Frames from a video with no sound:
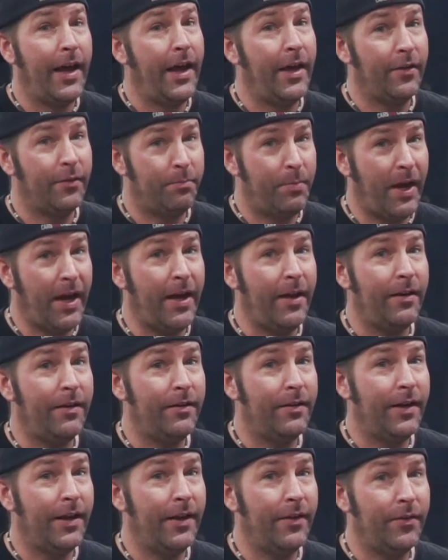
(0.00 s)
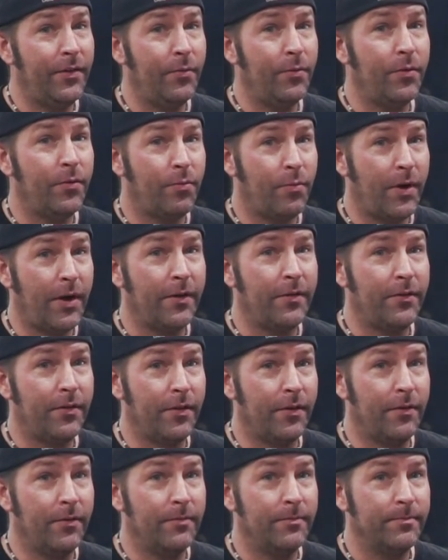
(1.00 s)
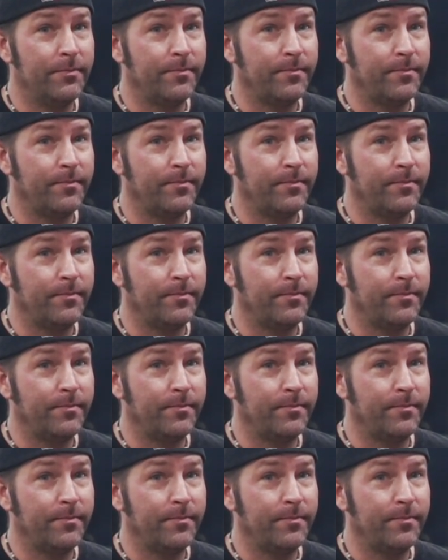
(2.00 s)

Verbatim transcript: As bad as it was rusted.